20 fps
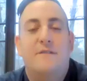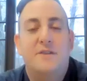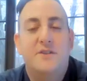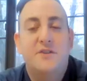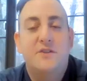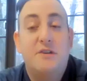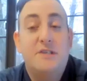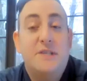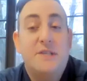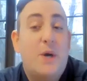
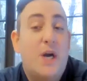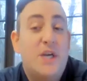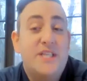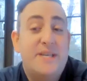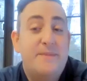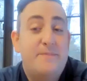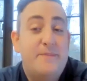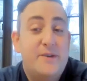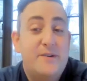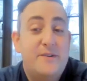sure. So our
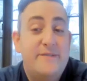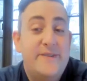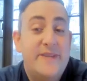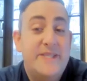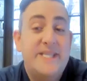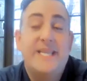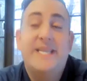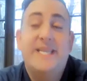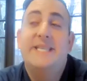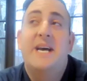typical
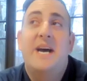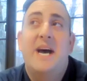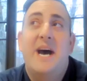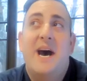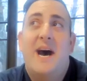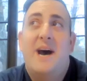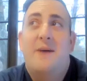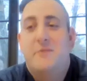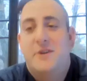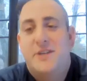visit,
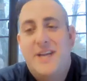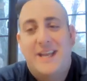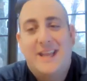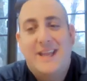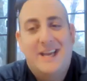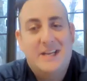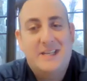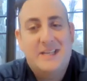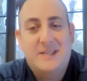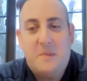which I
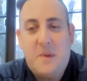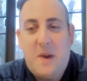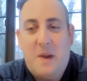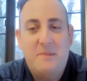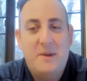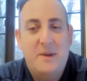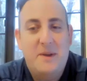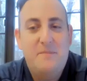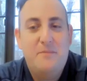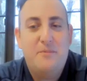think is
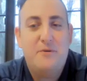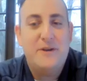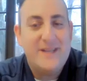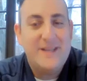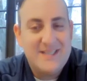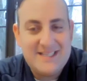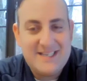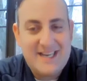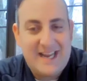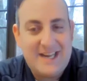probably
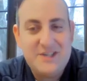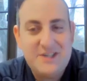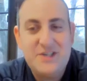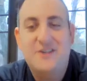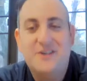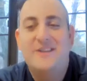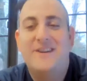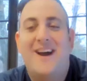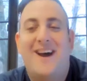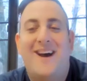pretty
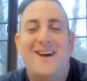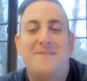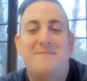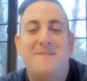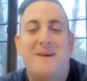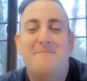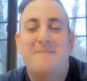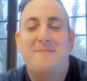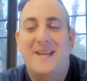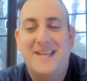standard
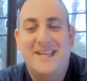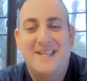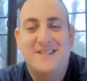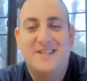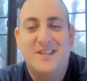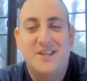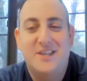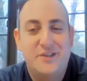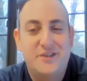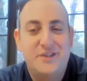at many
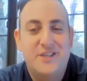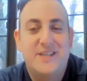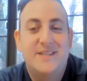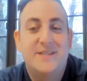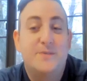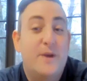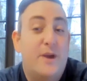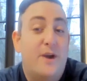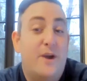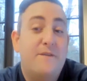
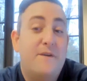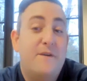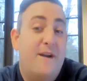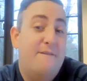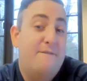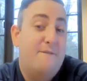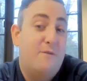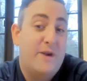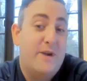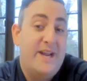institutions, we offer a
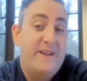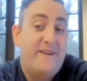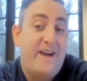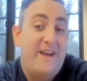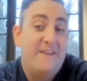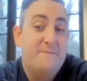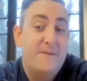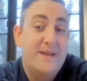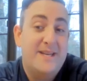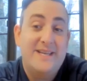
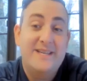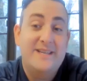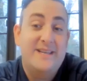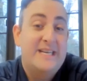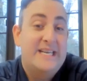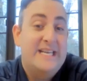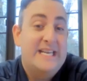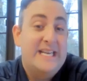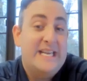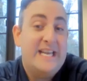45-minute
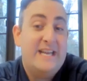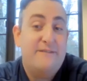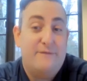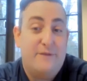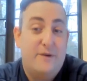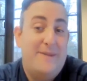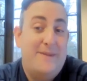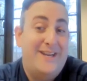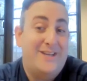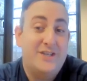
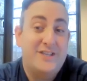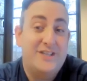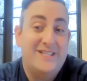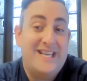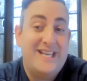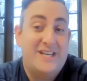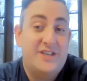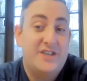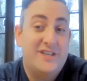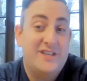information
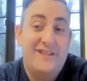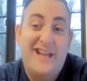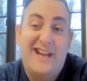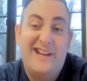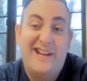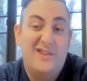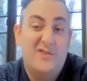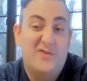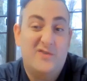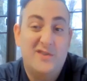session
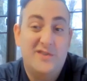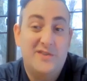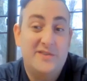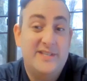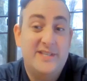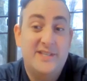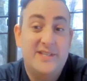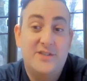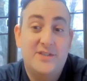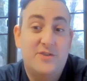that
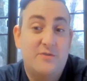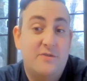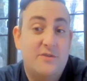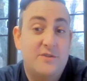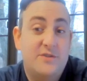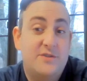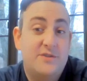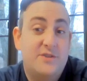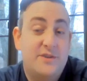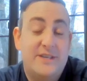introduces
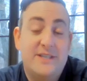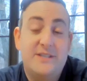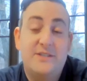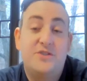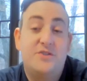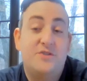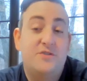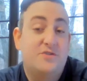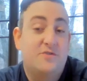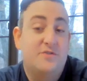students
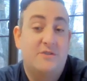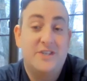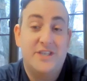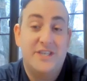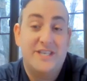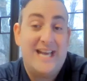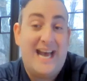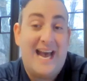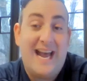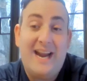to Georgia
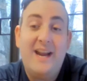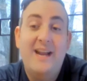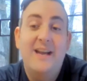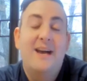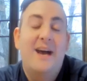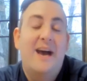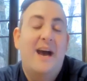Tech,